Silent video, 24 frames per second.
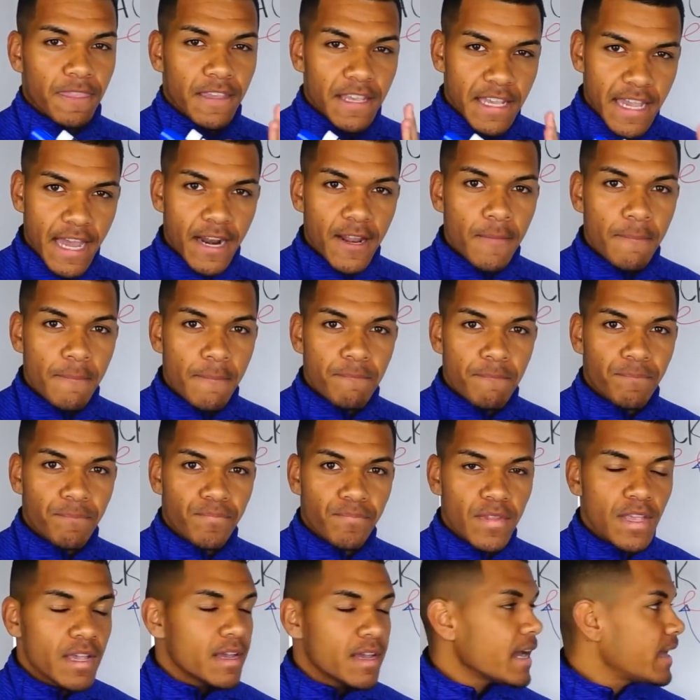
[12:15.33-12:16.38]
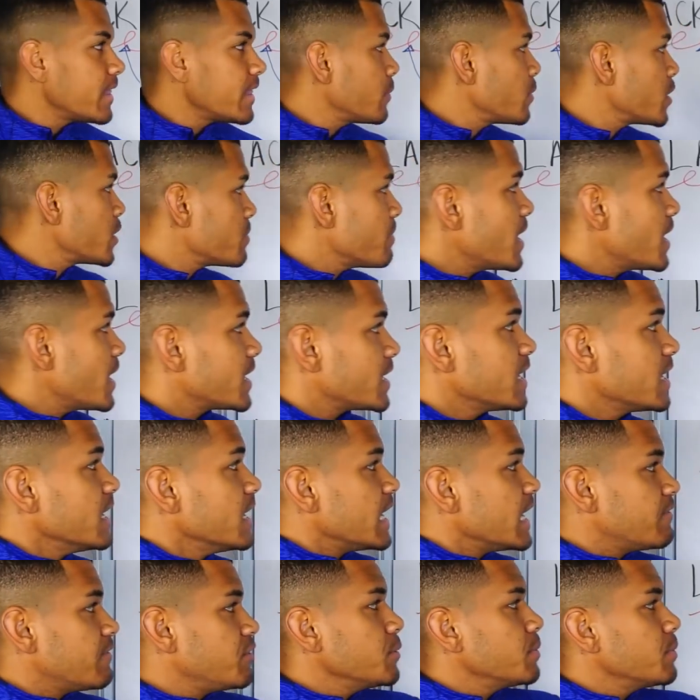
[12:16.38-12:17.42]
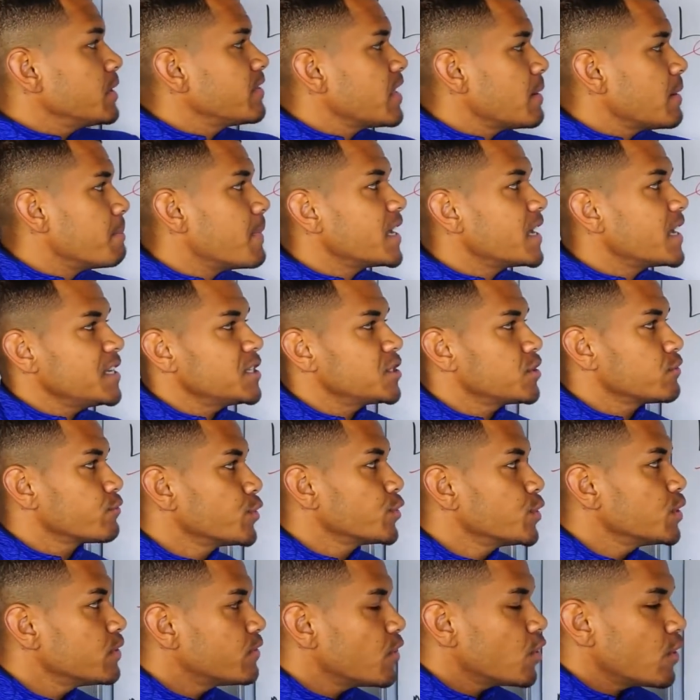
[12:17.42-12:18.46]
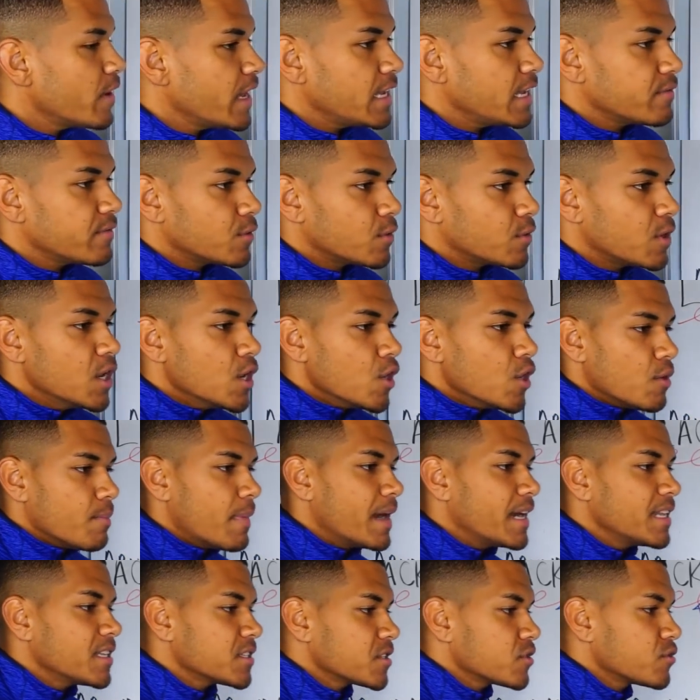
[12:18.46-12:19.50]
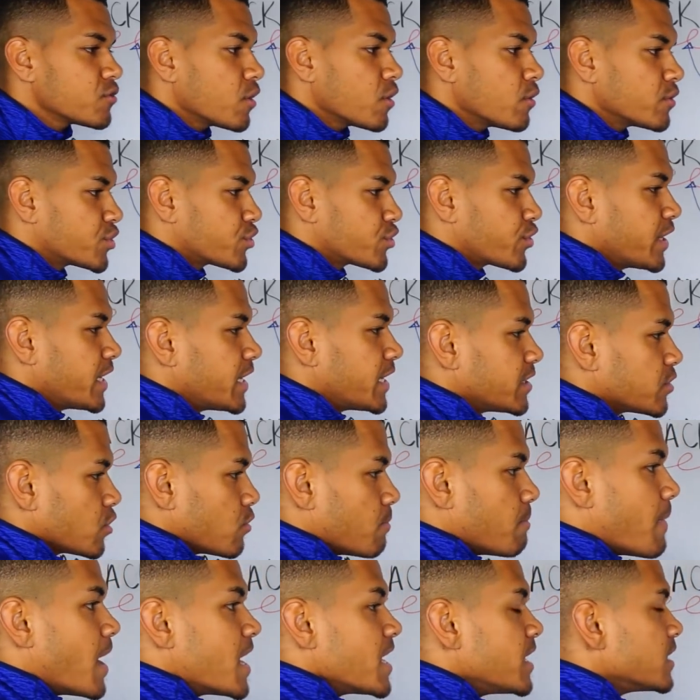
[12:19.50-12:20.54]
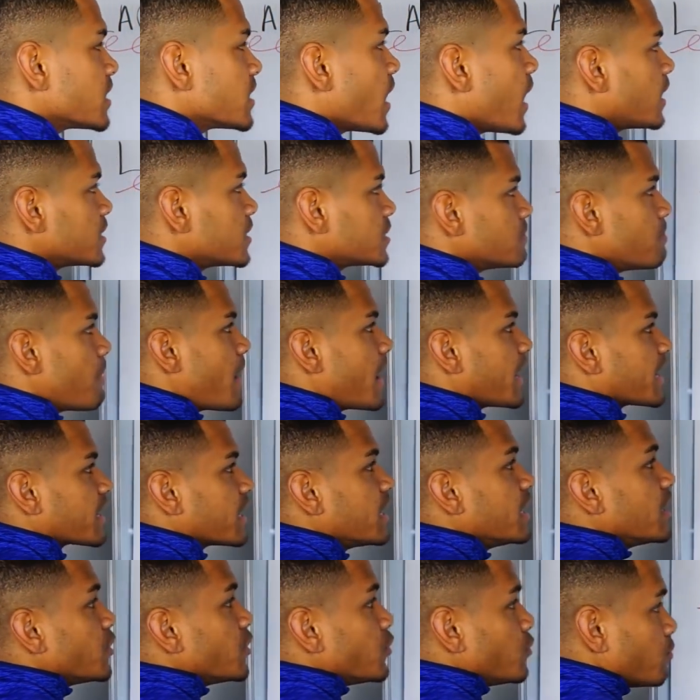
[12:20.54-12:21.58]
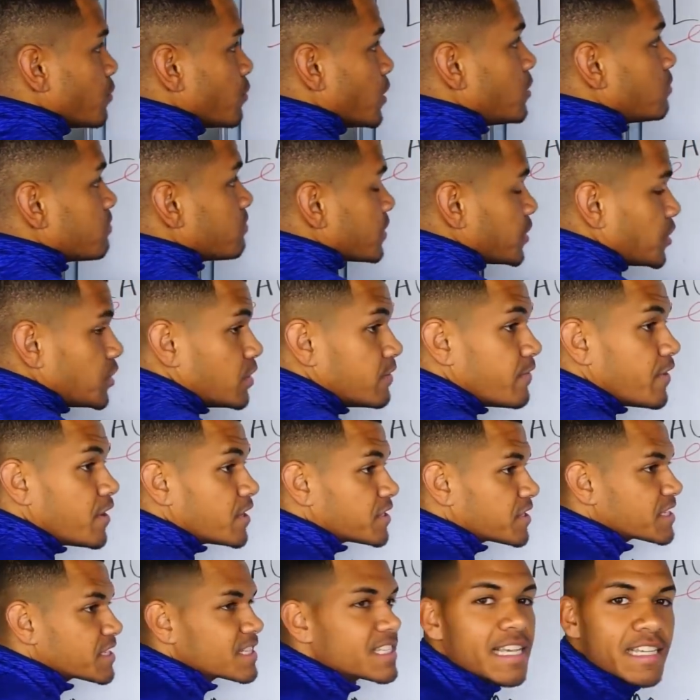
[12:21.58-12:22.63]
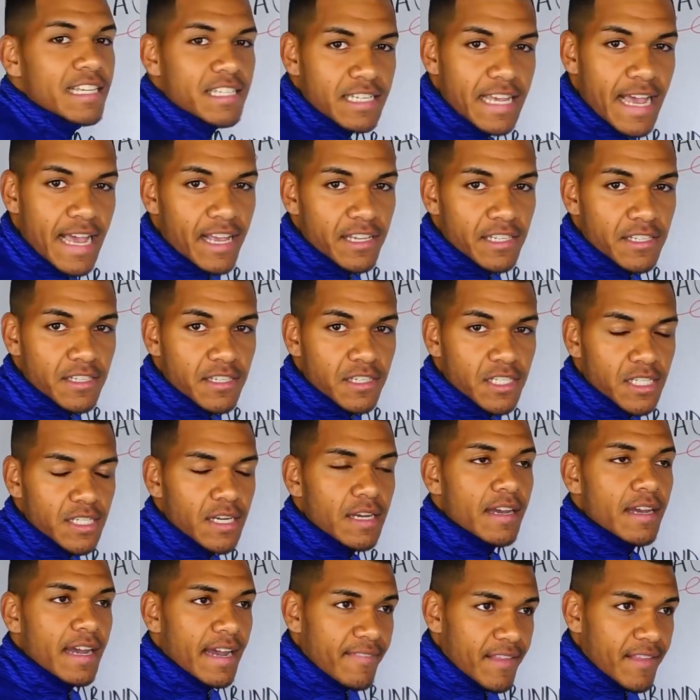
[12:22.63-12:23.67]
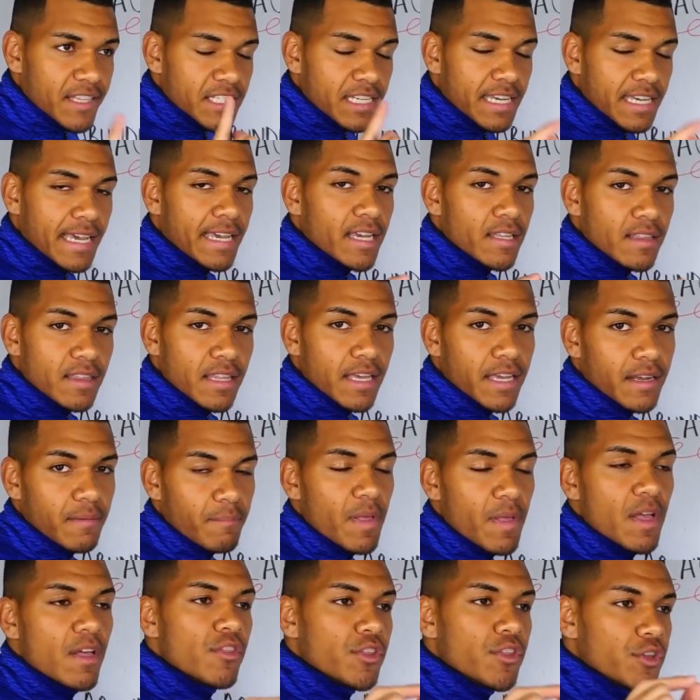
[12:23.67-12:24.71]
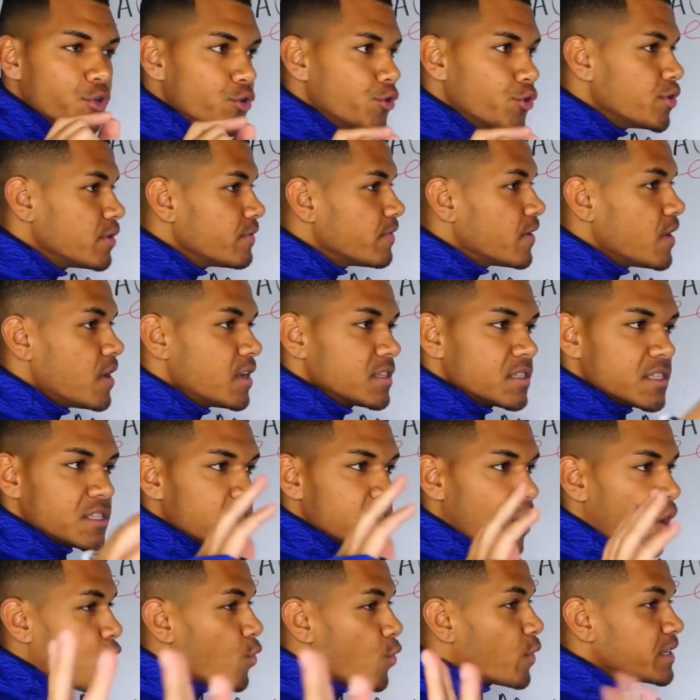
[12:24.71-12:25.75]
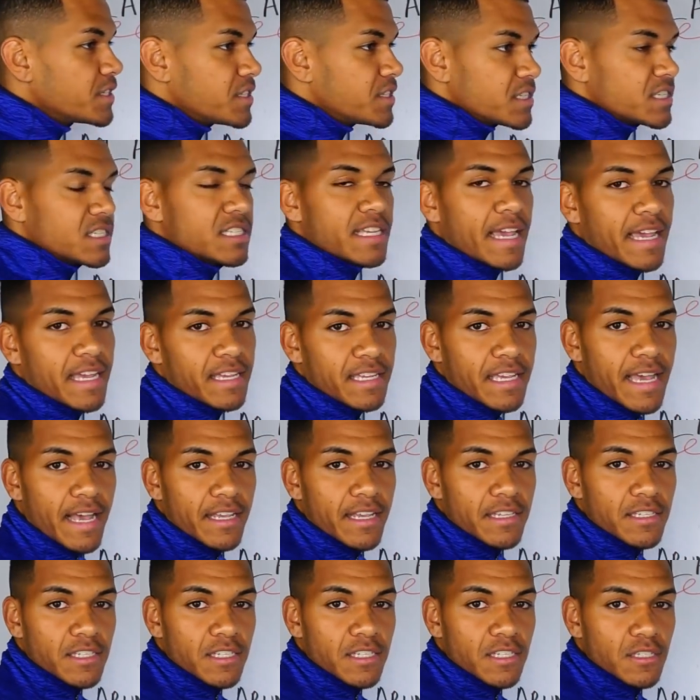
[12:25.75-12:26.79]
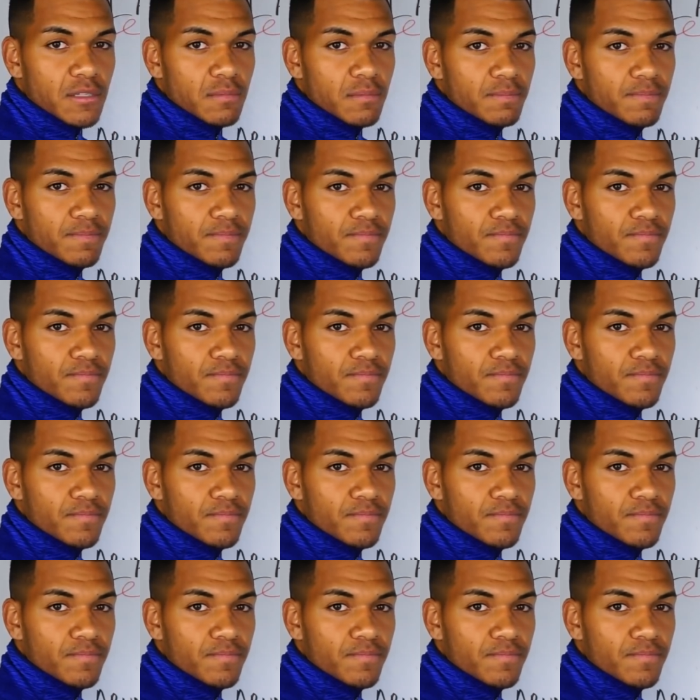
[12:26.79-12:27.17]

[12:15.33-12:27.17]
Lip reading: Get it? And then with money, if you believe that money is the root of all evil, or money doesn't grow on trees, or money is hard to make, well, the universe just says yes. And that's a key thing. The universe is always just saying yes.